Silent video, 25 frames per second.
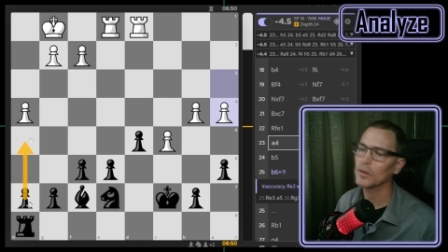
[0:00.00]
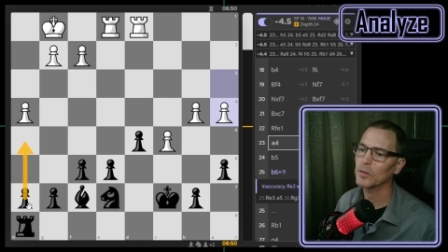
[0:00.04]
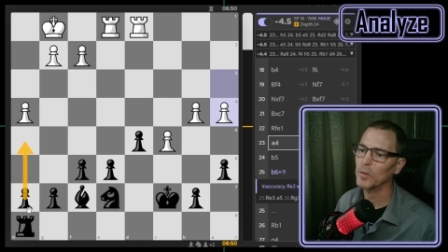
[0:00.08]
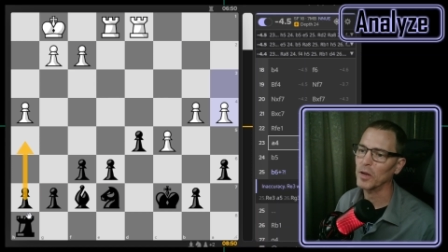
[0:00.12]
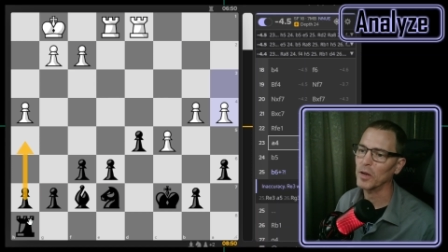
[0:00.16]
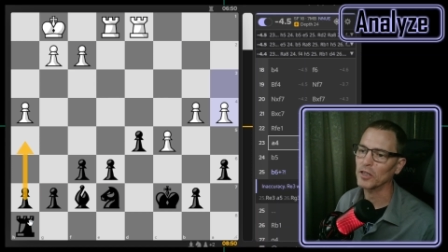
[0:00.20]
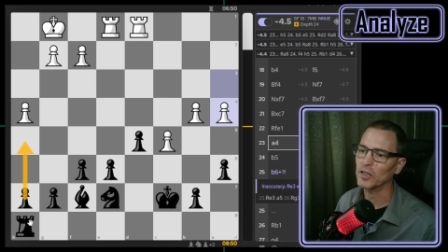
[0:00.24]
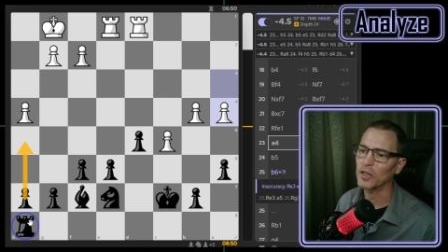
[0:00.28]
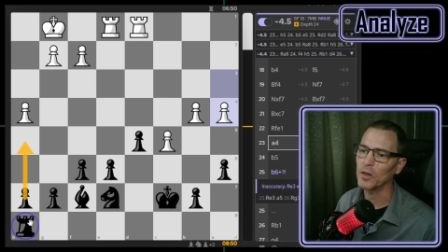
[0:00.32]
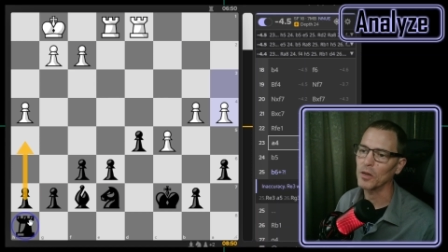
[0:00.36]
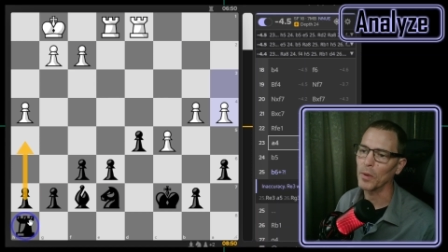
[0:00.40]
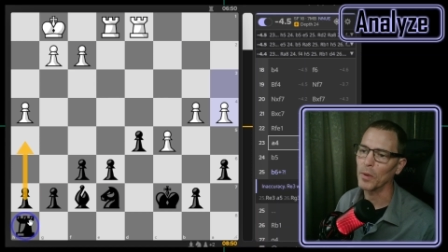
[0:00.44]

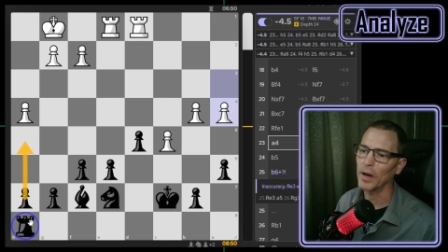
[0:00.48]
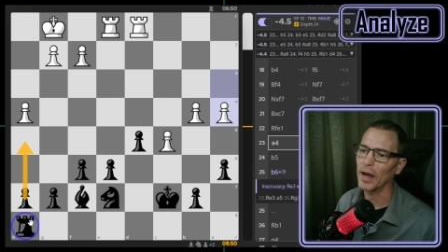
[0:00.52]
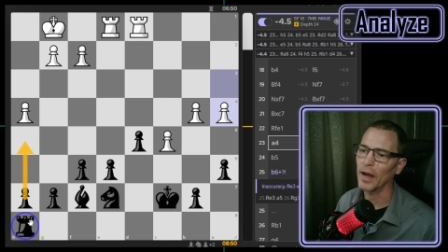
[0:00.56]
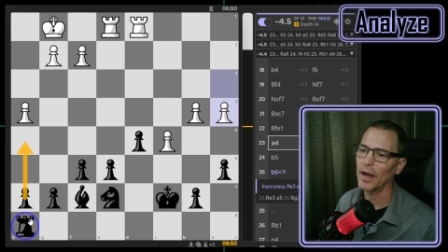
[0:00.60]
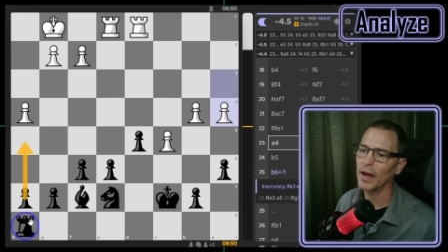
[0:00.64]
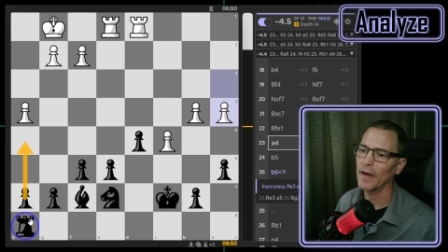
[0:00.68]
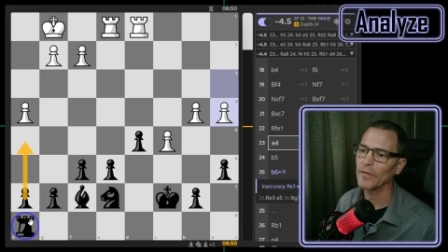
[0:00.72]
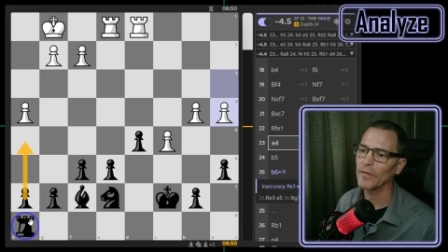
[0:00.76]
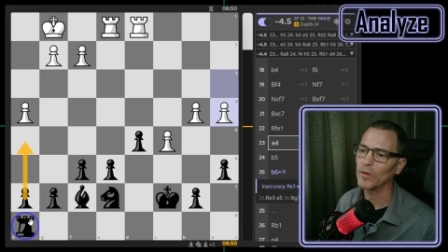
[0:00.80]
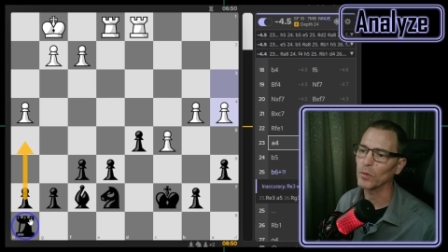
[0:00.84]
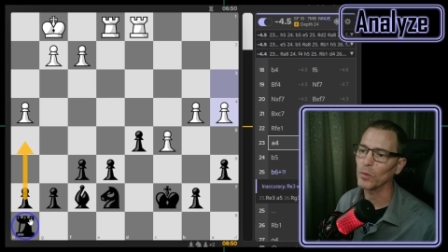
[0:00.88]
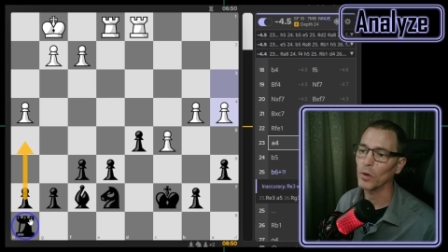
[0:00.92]
especially when I
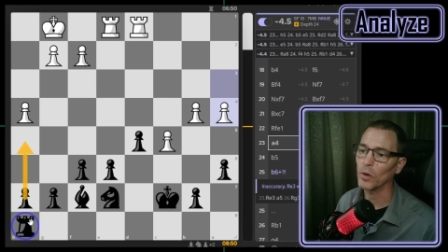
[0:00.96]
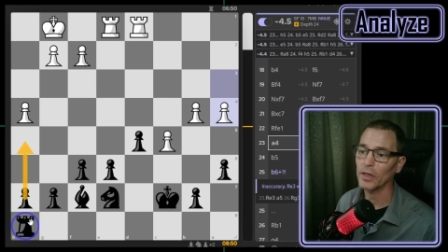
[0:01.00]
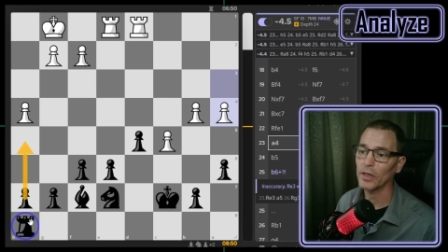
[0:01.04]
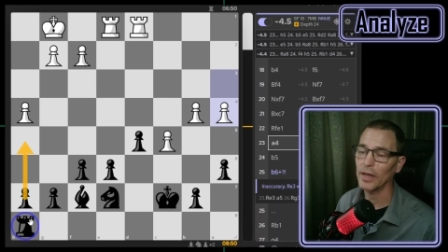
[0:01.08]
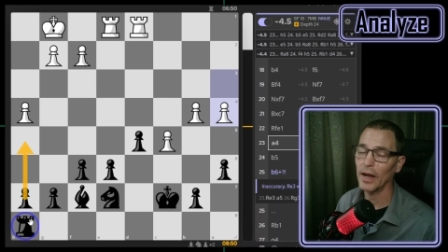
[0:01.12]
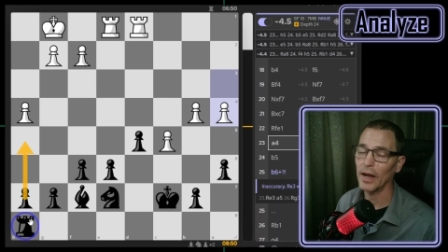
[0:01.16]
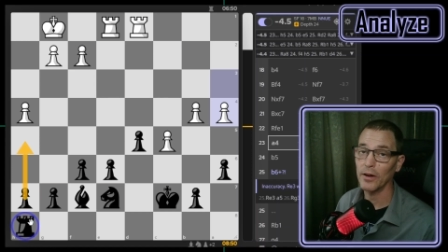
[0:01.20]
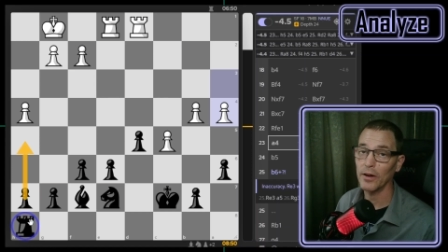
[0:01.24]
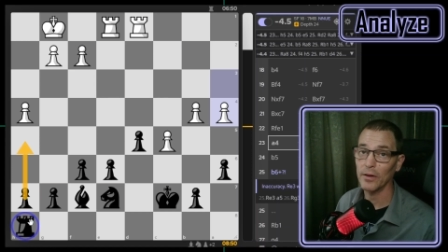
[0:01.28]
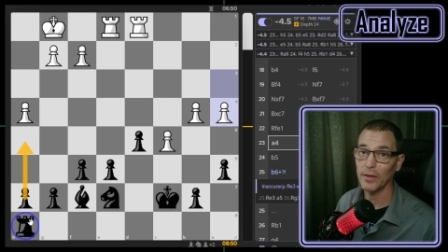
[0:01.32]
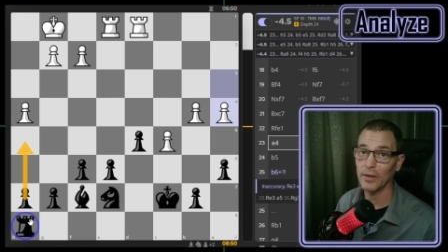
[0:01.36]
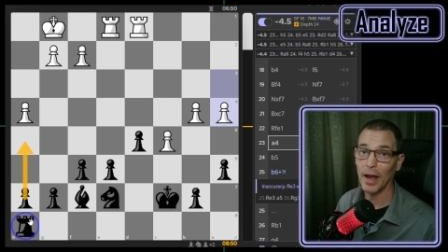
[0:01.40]
have a rook
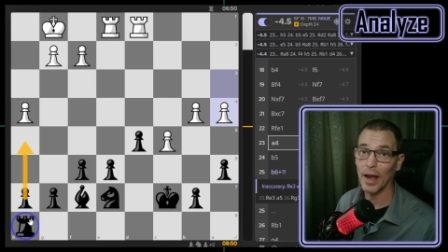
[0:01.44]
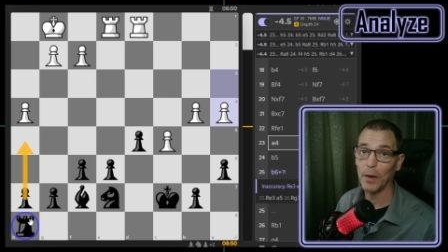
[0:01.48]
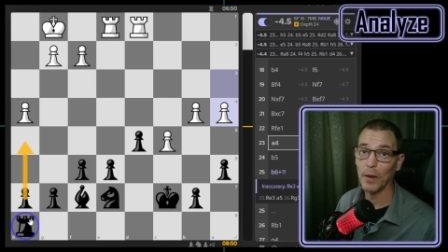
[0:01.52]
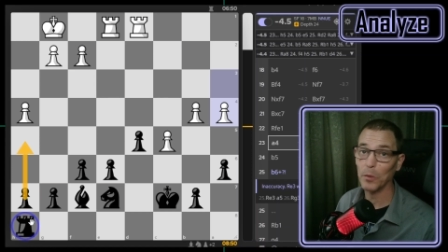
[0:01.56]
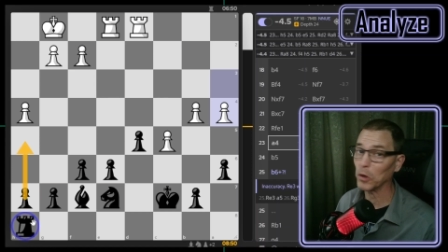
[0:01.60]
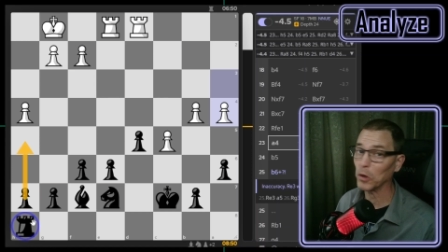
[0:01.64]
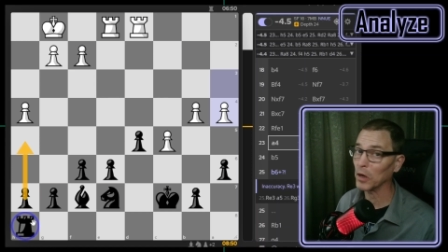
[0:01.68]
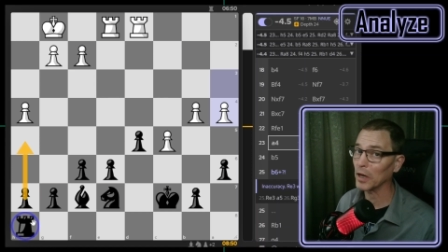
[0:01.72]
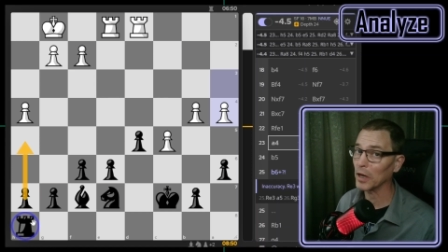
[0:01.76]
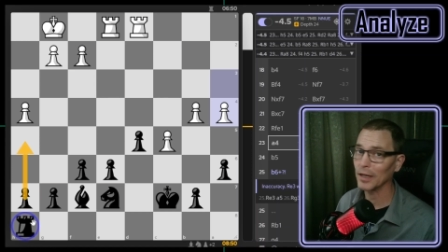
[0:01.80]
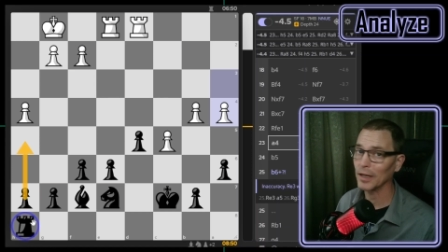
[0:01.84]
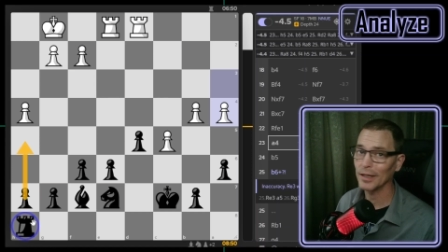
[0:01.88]
down here. That
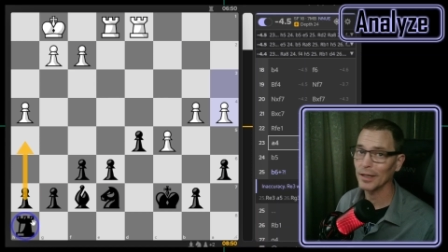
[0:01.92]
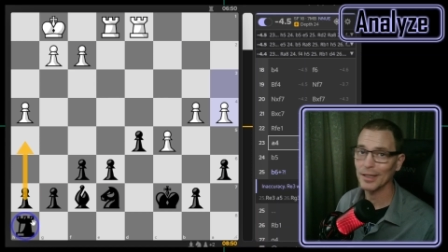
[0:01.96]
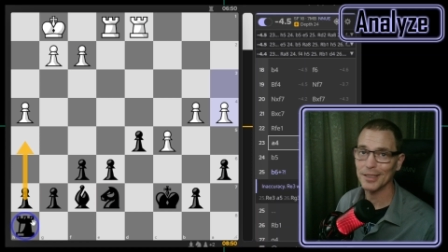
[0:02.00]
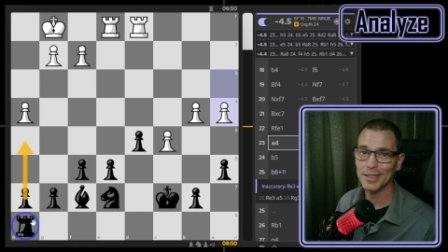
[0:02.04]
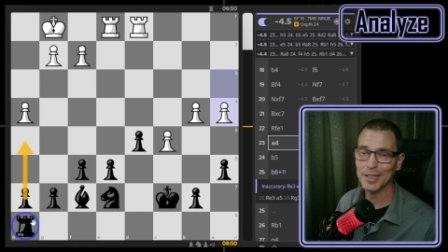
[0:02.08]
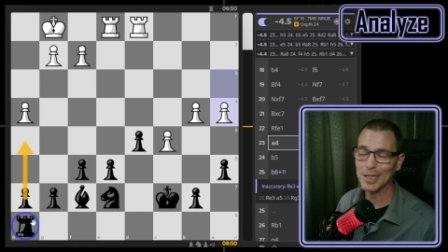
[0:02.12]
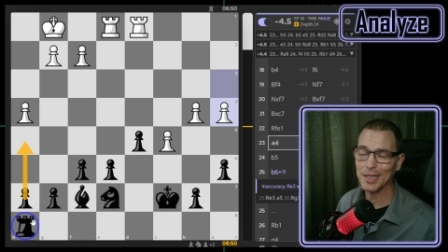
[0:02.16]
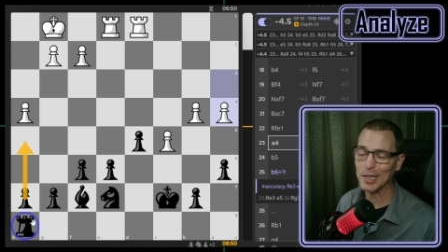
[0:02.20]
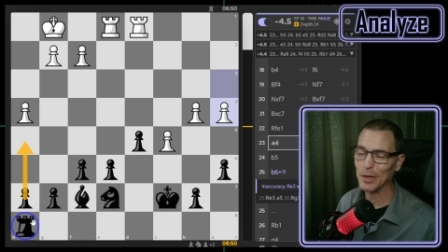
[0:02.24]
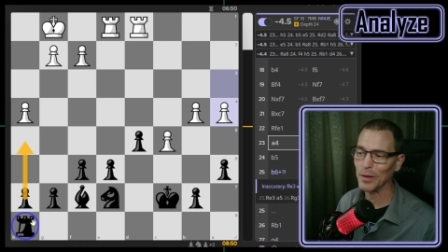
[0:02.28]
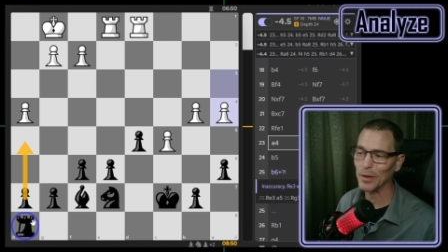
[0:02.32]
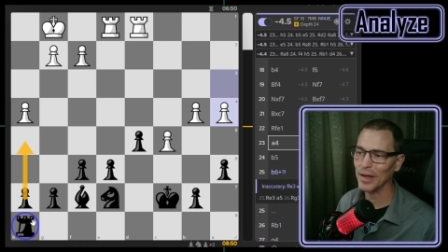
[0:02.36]
rook
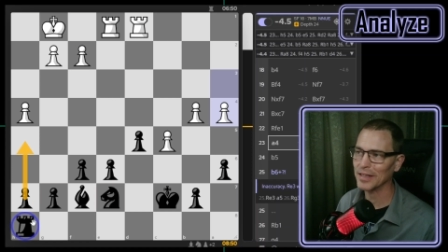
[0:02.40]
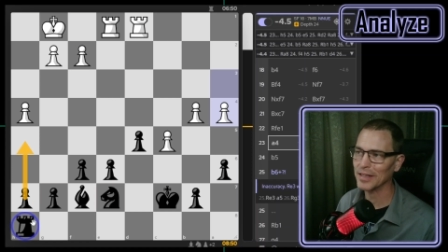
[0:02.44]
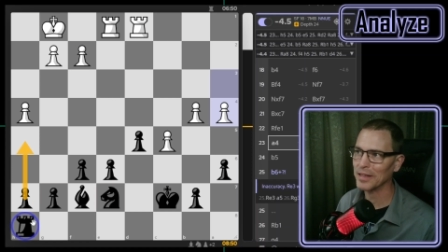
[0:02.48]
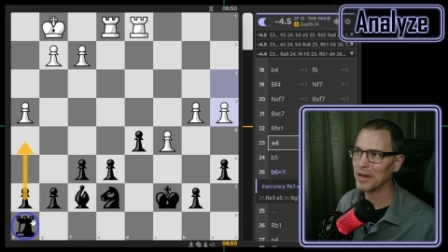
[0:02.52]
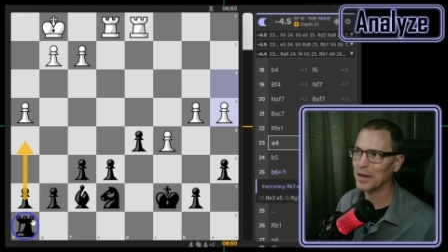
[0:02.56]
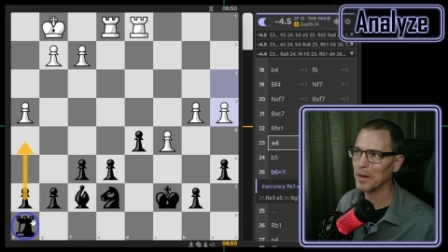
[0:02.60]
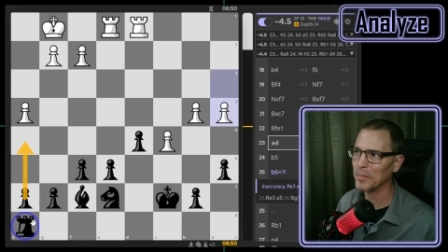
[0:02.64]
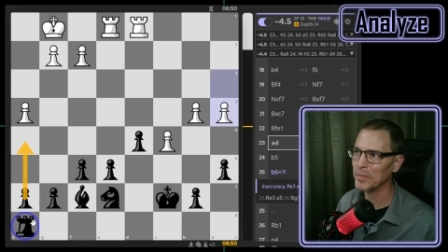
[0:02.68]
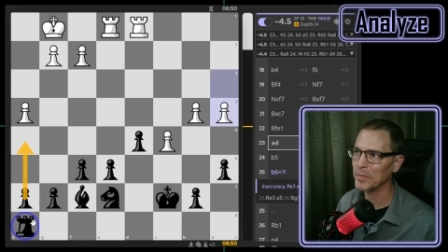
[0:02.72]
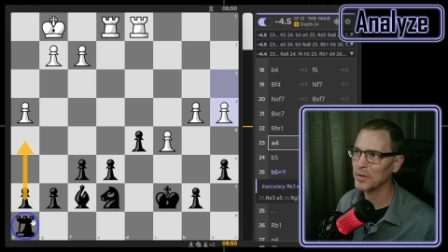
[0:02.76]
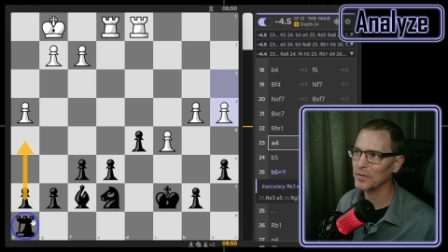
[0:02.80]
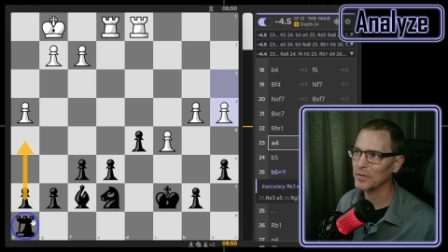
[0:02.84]
still has
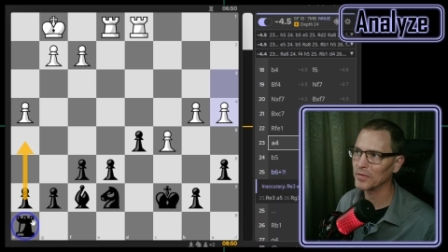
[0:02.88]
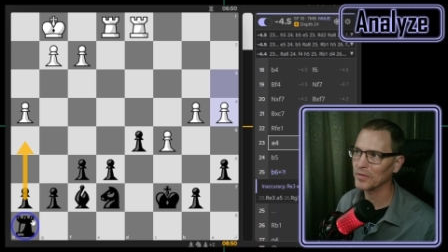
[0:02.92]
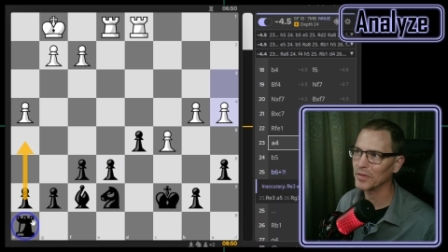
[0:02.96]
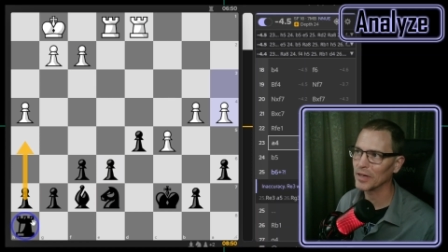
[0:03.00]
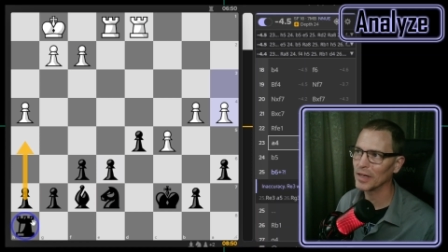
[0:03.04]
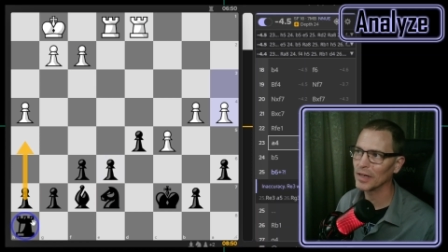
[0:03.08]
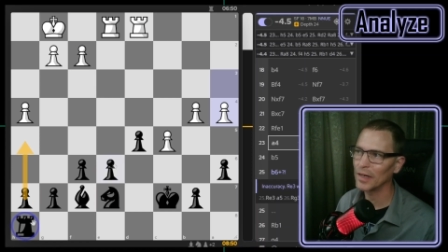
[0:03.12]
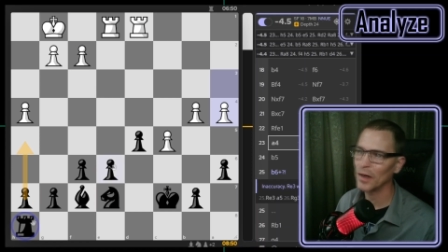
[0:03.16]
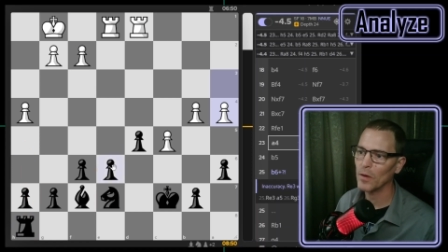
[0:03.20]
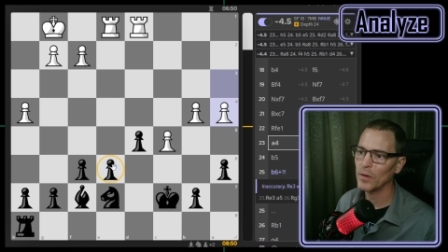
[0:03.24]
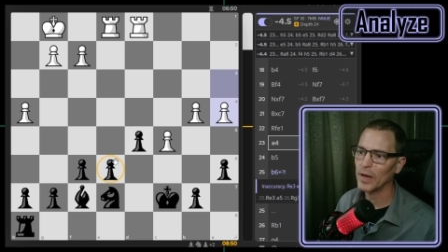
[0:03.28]
not moved.